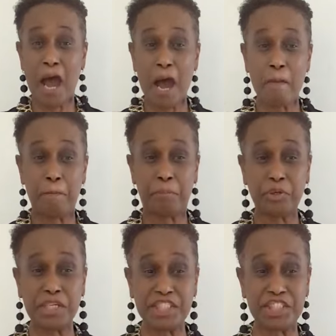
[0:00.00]

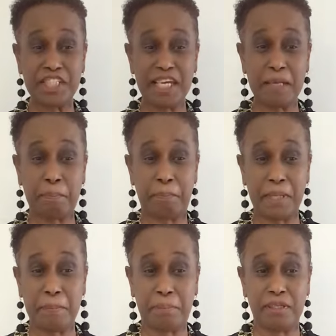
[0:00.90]
Appreciate
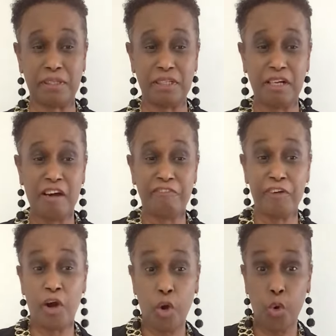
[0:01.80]
people
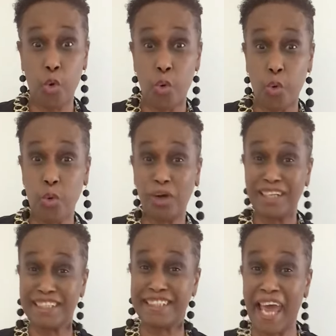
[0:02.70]
for who
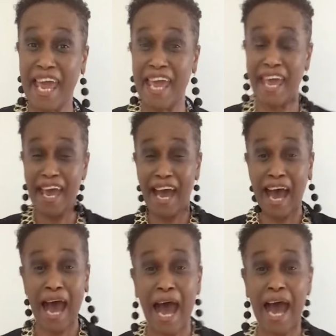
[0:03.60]
they
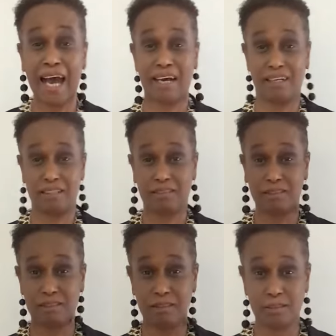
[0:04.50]
are.
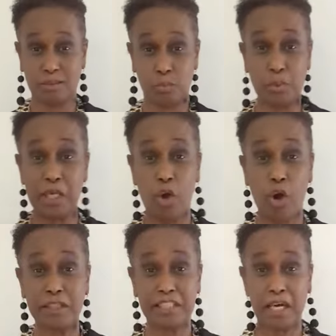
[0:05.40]
We
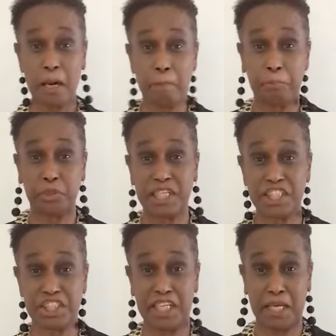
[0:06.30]
ought to
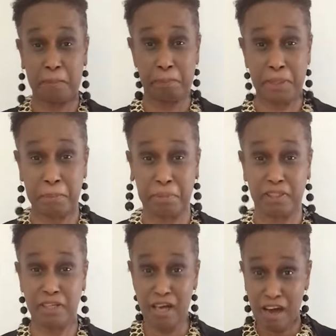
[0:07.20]
appreciate
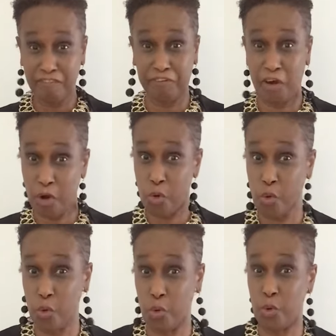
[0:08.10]
people for
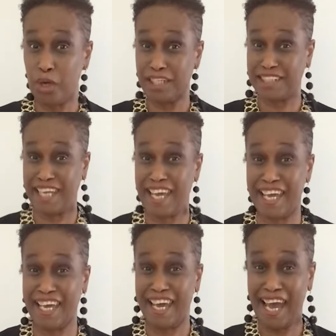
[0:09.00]
who
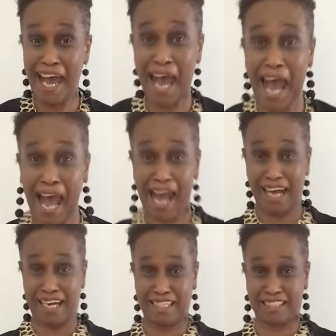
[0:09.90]
they are.